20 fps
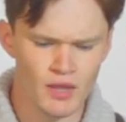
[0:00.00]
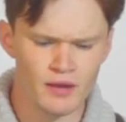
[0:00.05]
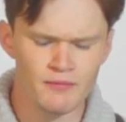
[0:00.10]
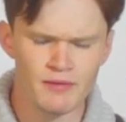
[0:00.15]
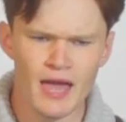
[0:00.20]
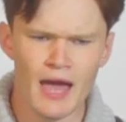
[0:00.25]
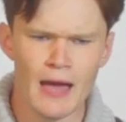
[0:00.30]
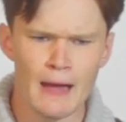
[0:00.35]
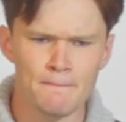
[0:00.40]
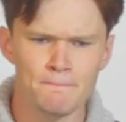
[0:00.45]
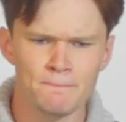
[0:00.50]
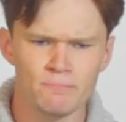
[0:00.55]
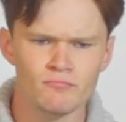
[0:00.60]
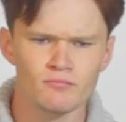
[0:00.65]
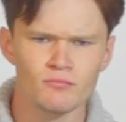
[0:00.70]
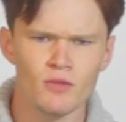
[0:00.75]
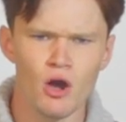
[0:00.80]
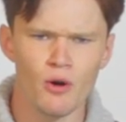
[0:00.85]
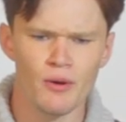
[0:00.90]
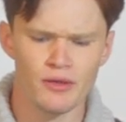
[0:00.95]
Yeah,
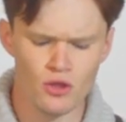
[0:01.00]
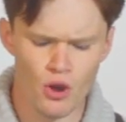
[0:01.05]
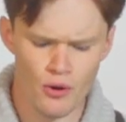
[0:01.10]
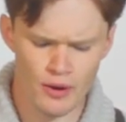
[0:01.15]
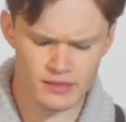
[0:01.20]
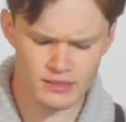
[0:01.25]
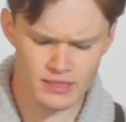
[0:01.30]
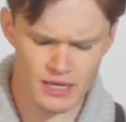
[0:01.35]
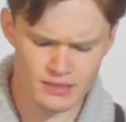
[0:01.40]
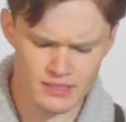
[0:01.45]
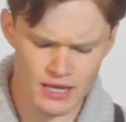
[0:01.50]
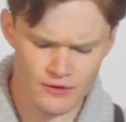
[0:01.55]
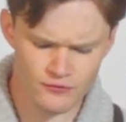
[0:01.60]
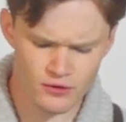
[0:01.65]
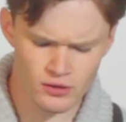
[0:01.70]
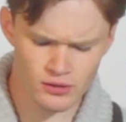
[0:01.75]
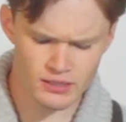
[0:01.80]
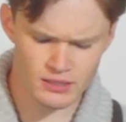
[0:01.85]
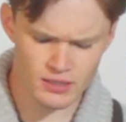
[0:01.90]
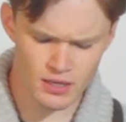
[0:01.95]
it
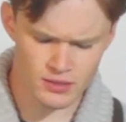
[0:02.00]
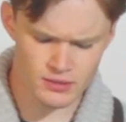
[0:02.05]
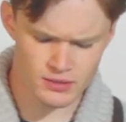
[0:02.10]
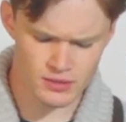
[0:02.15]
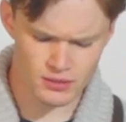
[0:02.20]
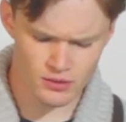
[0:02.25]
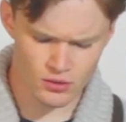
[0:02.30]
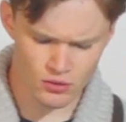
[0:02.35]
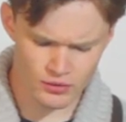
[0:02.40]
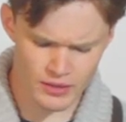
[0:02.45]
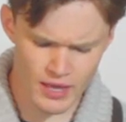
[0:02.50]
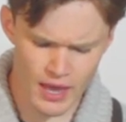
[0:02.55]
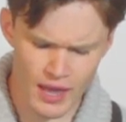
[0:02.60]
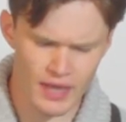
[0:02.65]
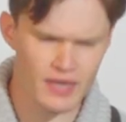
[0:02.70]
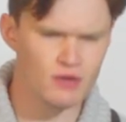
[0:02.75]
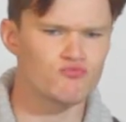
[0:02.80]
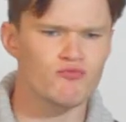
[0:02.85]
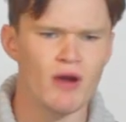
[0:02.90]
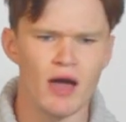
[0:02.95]
definitely does. Yeah,
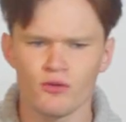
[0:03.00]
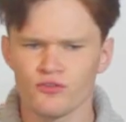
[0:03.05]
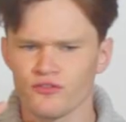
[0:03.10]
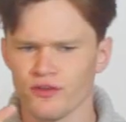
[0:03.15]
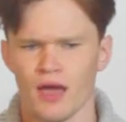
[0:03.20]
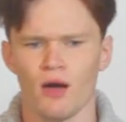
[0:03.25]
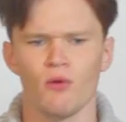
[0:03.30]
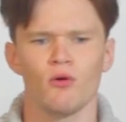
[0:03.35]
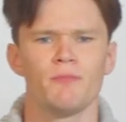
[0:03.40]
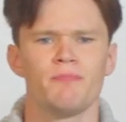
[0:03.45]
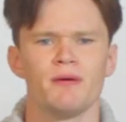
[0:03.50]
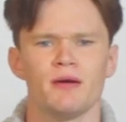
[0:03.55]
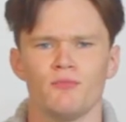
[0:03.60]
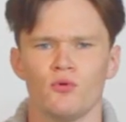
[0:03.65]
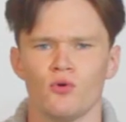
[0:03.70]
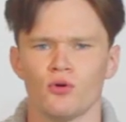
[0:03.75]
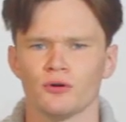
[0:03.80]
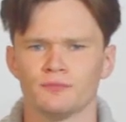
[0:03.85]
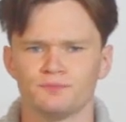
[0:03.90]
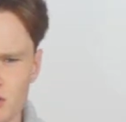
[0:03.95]
it rounds it out a bit more.